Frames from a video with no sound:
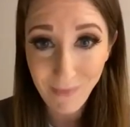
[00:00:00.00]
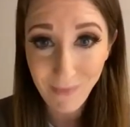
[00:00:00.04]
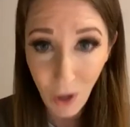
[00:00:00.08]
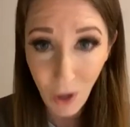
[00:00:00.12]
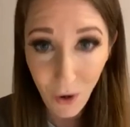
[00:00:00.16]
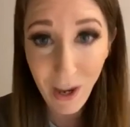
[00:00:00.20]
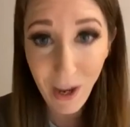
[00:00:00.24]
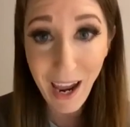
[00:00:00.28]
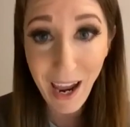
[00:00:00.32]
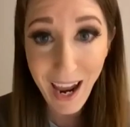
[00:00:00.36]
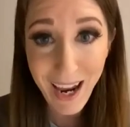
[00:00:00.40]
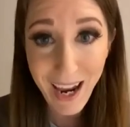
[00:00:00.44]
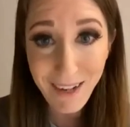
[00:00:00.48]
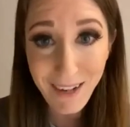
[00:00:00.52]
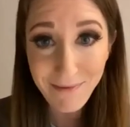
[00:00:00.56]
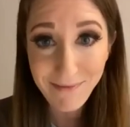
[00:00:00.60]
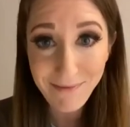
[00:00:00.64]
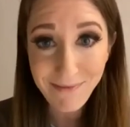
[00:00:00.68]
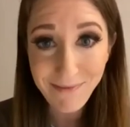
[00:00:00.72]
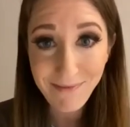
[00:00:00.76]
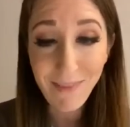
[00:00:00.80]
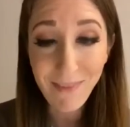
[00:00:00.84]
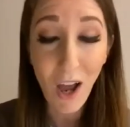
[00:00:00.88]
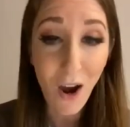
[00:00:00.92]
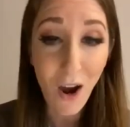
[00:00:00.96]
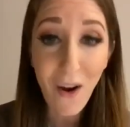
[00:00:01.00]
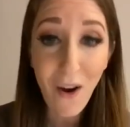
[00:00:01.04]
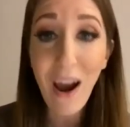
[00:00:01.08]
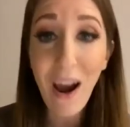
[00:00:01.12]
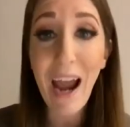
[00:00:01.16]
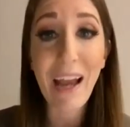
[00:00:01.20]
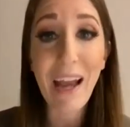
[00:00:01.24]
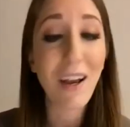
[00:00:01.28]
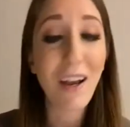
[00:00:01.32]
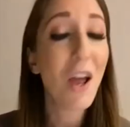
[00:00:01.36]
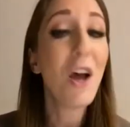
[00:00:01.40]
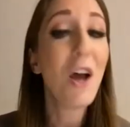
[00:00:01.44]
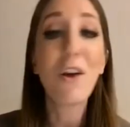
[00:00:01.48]
okay all right
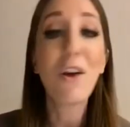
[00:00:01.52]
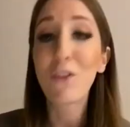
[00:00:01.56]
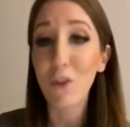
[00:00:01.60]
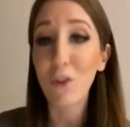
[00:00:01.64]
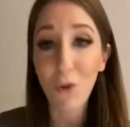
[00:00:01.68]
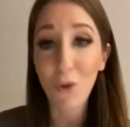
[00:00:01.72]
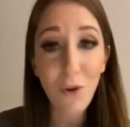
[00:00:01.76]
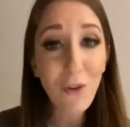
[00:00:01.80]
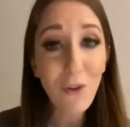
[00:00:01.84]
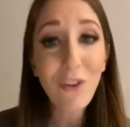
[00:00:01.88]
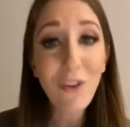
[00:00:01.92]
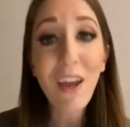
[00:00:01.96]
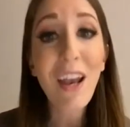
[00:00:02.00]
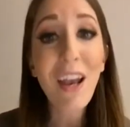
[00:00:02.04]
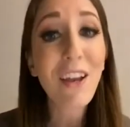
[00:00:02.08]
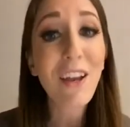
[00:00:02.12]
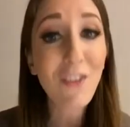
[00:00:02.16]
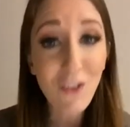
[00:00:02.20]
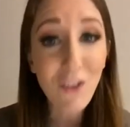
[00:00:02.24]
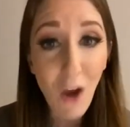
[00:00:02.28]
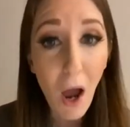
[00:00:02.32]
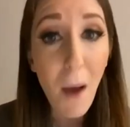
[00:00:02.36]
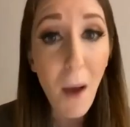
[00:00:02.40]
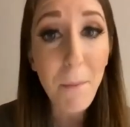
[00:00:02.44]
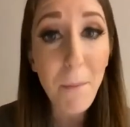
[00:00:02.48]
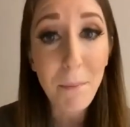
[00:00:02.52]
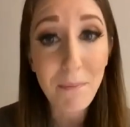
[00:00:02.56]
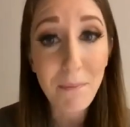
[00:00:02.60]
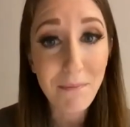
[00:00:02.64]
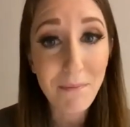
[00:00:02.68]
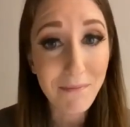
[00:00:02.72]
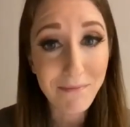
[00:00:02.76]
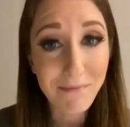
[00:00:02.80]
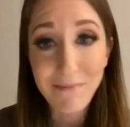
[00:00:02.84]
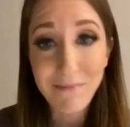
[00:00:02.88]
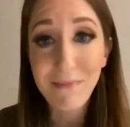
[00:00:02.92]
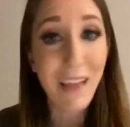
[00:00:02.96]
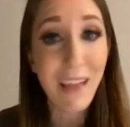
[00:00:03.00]
so who's gonna stop
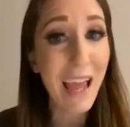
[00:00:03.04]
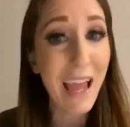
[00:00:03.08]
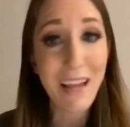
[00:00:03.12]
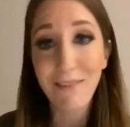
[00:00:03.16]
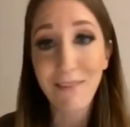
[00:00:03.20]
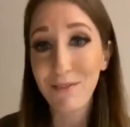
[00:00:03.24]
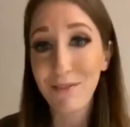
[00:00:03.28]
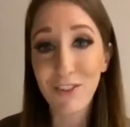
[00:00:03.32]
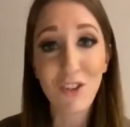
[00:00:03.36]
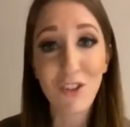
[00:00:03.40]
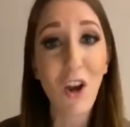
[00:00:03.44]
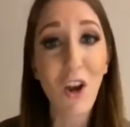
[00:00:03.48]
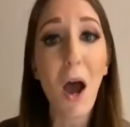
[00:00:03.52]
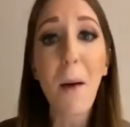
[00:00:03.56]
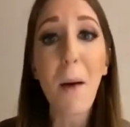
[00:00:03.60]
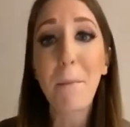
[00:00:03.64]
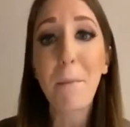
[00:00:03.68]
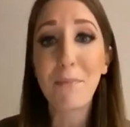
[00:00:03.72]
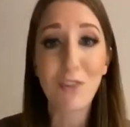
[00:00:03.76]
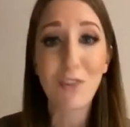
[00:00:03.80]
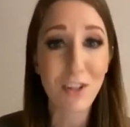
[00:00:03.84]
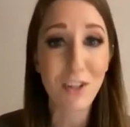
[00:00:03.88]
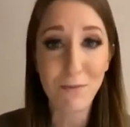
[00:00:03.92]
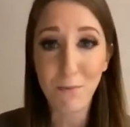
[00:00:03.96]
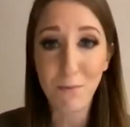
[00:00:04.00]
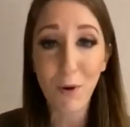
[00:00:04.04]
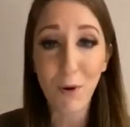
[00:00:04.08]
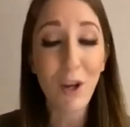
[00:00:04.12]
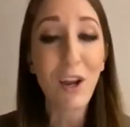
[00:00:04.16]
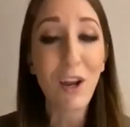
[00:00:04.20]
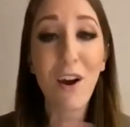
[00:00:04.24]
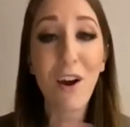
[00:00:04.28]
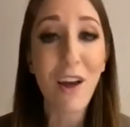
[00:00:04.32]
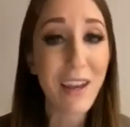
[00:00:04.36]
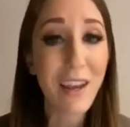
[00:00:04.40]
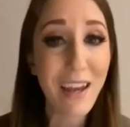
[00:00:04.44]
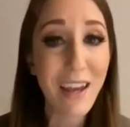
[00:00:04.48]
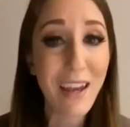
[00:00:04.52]
like, stop just putting
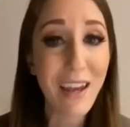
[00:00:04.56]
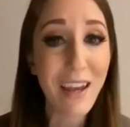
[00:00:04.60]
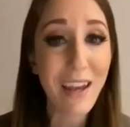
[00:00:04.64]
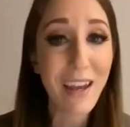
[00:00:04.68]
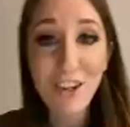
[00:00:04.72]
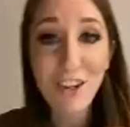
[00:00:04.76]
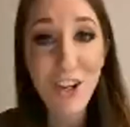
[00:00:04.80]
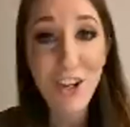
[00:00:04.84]
on the